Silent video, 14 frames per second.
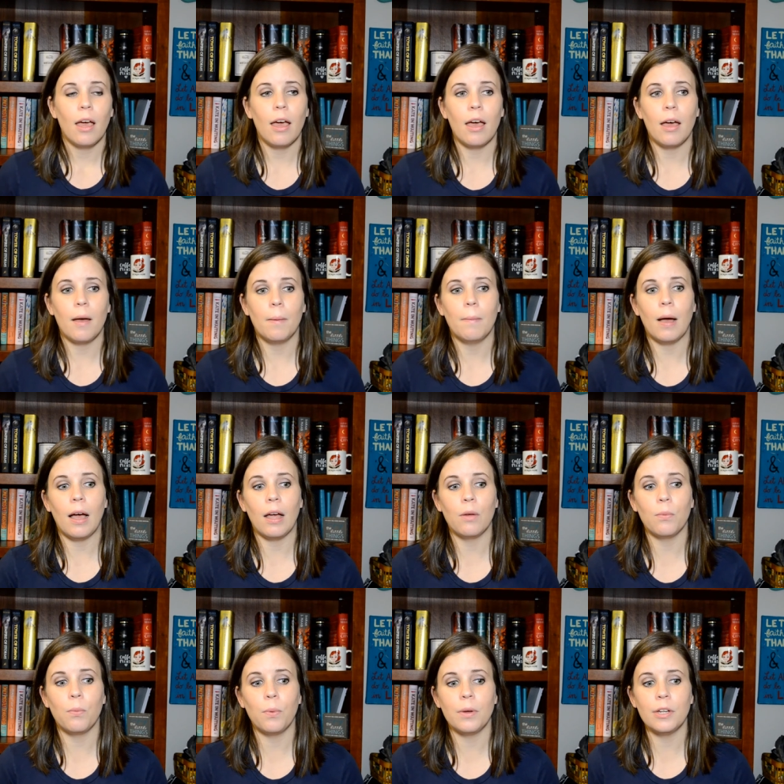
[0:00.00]
Um,
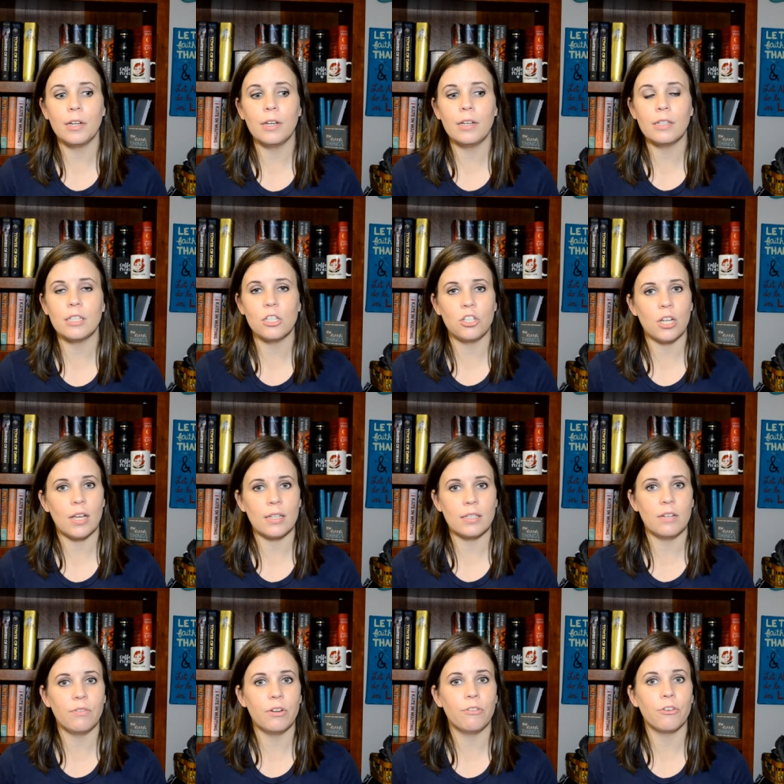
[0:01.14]
I would suggest,
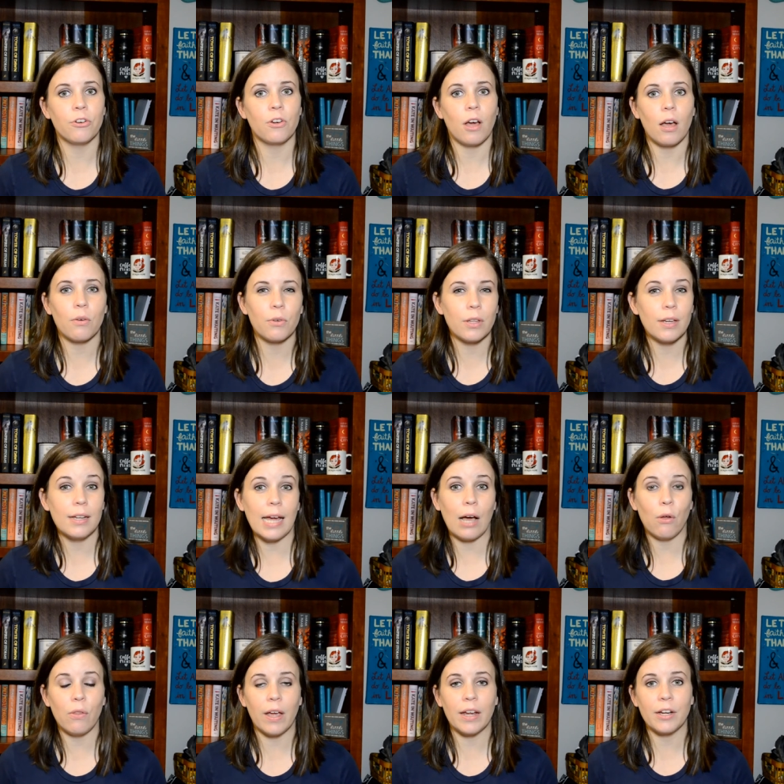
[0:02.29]
even if you're not really an
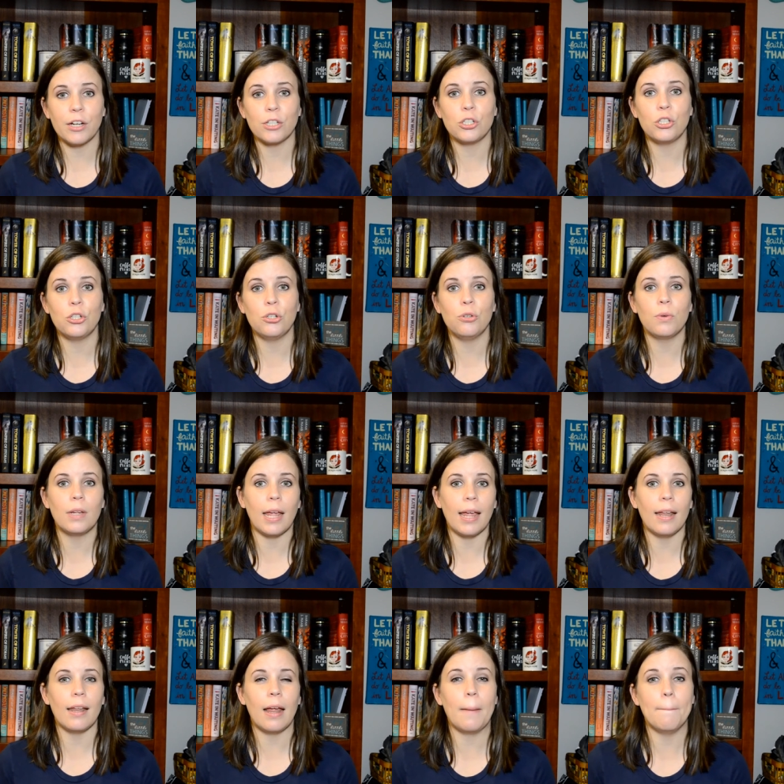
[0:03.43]
outliner, to
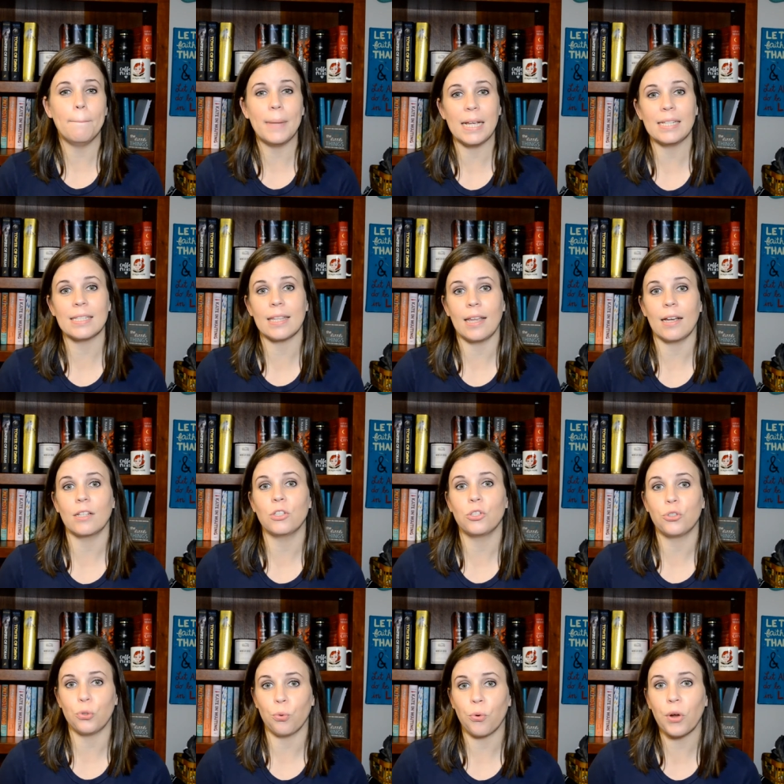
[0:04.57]
get a baseline
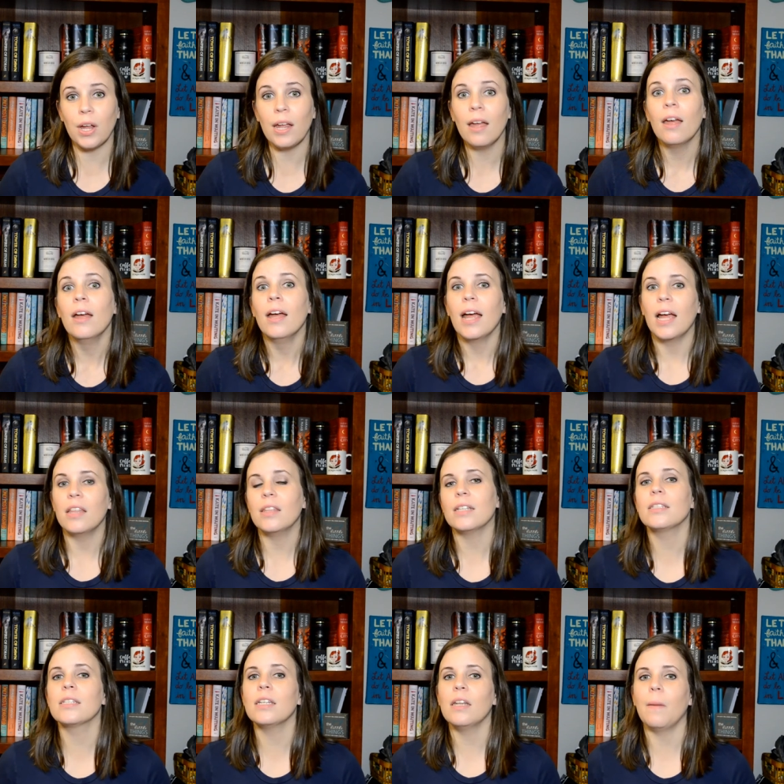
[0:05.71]
story. And
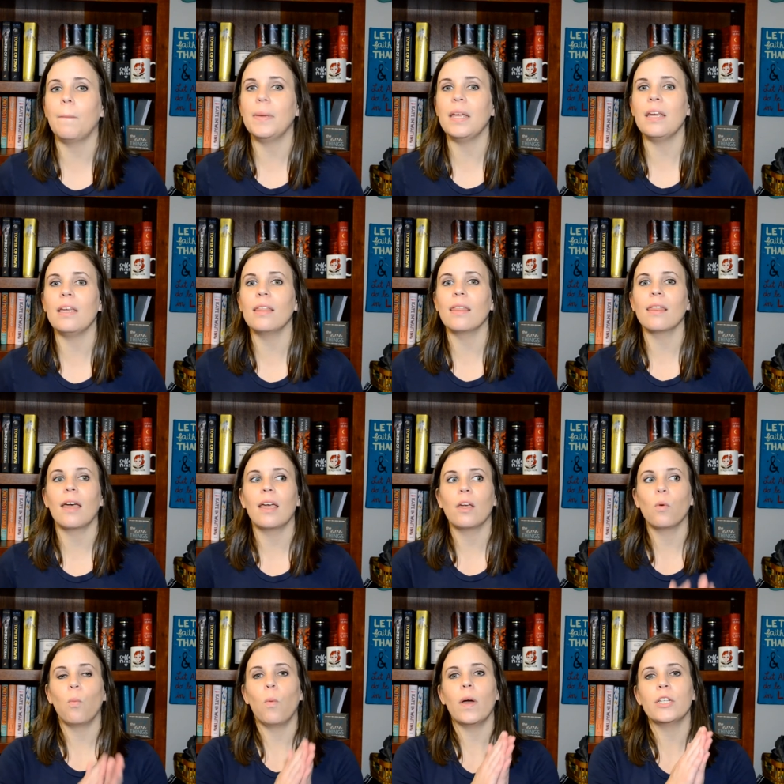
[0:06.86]
that's going to be
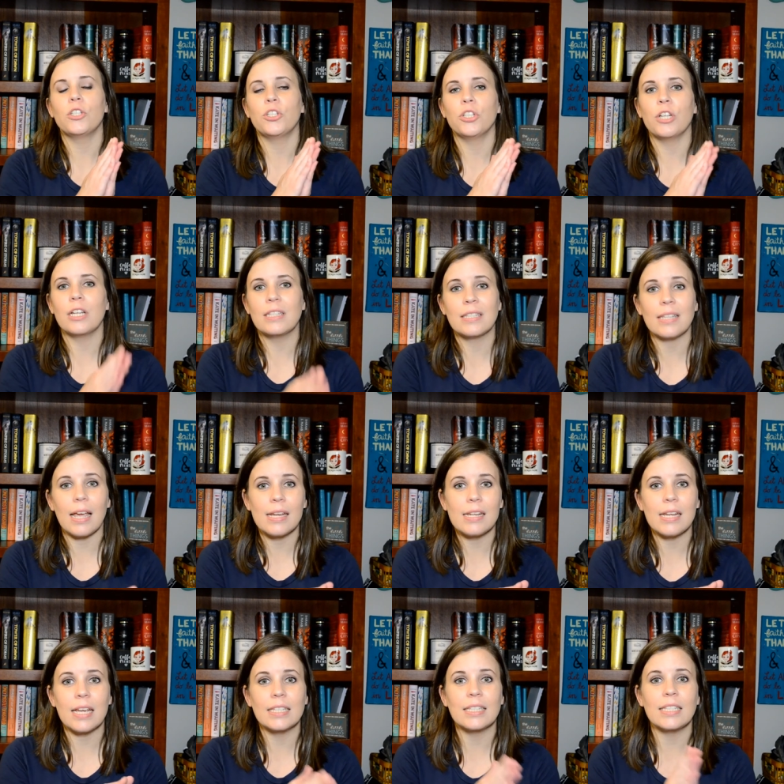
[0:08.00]
like, what is your
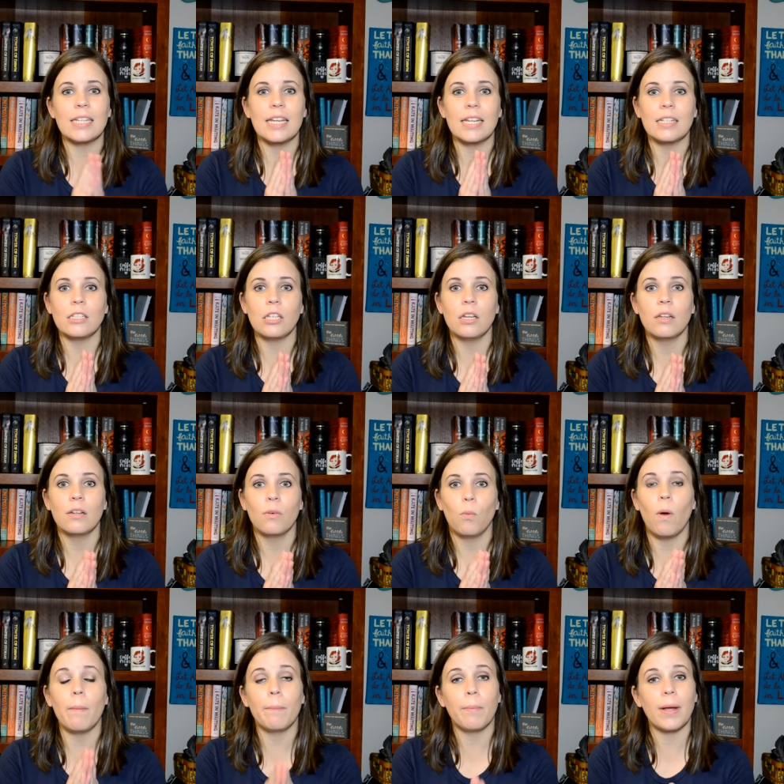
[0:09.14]
inciting incident?
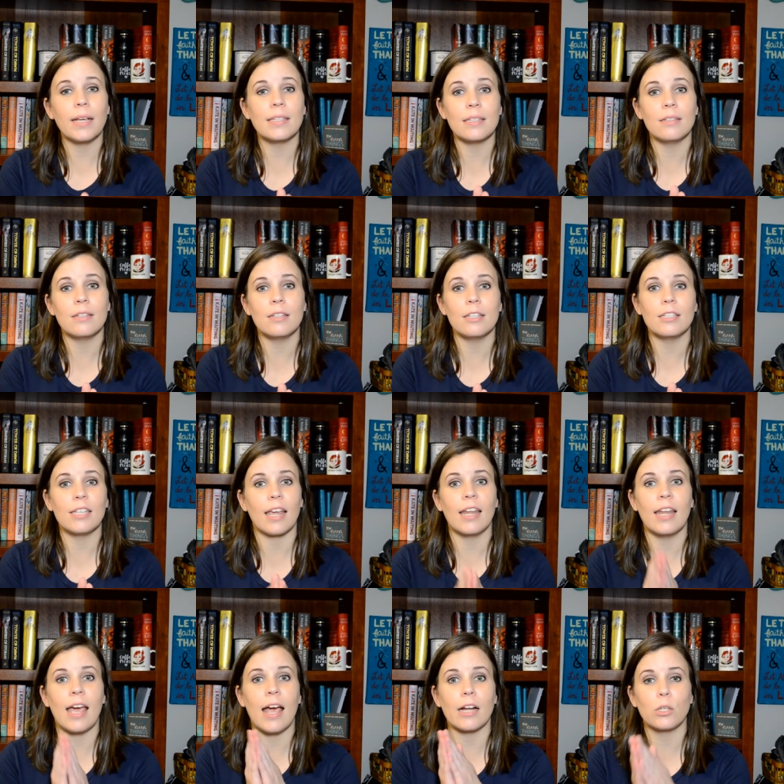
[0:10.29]
what breaks into the
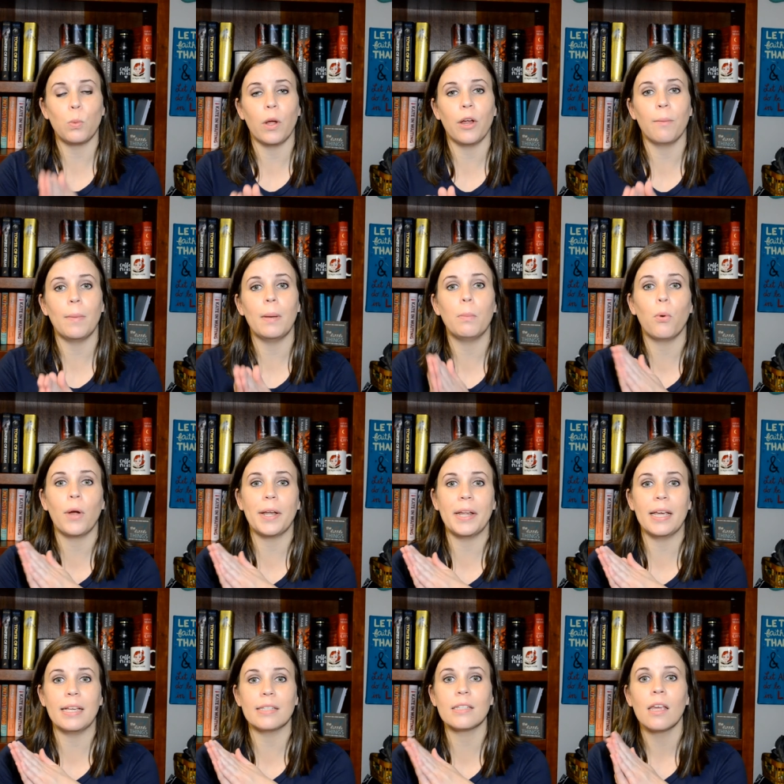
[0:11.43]
second act, what your midpoint
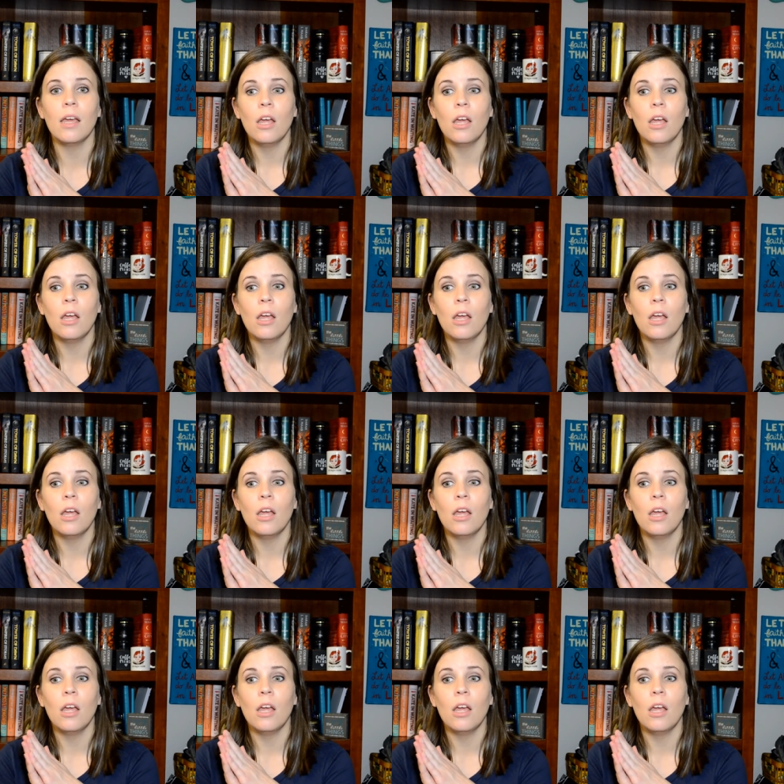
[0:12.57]
is,